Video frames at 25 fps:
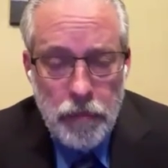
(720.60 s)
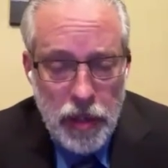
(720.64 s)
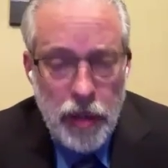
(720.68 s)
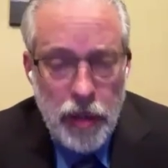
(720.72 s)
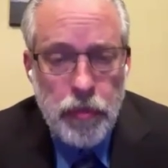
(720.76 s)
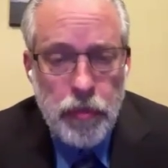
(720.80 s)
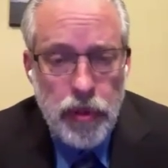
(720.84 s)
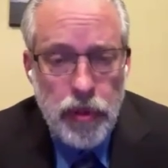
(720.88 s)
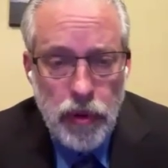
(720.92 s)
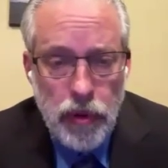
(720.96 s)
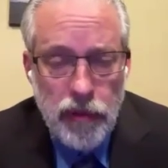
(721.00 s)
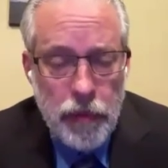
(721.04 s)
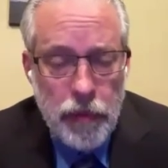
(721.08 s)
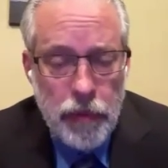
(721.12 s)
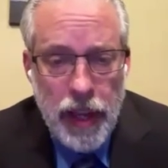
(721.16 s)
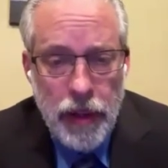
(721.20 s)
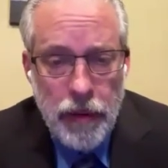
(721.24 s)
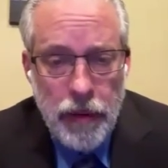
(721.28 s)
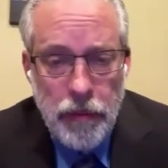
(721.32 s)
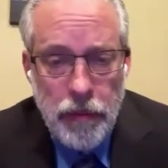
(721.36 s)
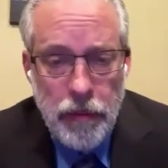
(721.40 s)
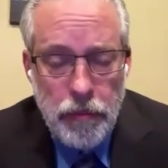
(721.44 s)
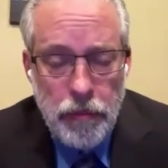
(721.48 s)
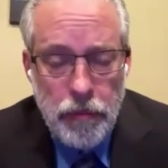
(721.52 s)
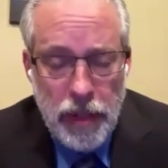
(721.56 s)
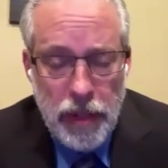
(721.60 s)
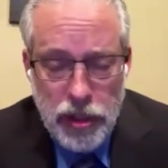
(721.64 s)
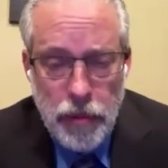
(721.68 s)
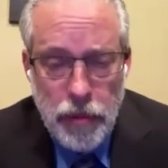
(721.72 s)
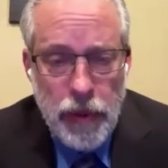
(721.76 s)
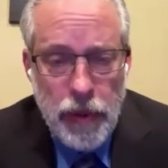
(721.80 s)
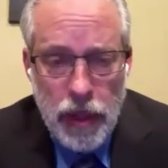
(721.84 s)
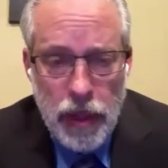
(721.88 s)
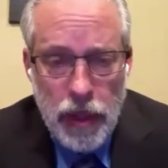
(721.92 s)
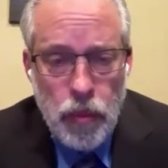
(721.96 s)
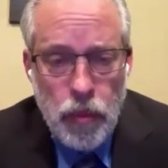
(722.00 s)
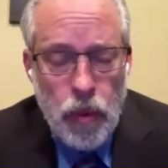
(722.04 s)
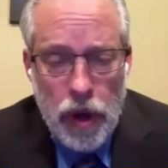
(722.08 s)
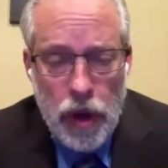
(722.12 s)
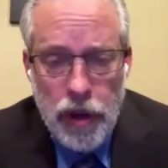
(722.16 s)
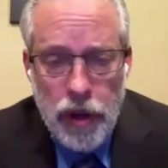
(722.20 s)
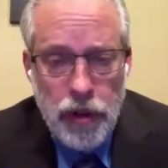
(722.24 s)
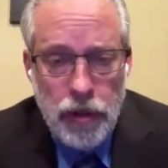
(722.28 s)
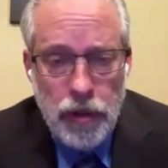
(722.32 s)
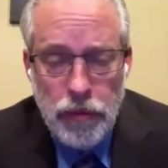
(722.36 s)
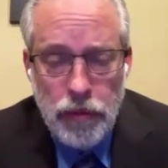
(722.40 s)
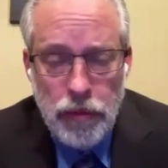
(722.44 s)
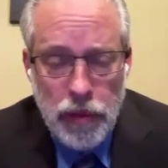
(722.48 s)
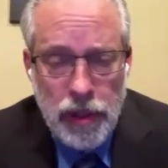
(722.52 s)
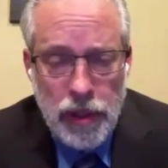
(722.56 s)
be approved by Metropolitan
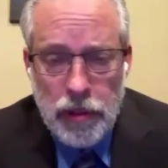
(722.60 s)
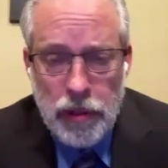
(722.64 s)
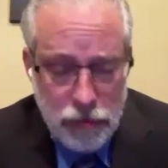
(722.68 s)
Water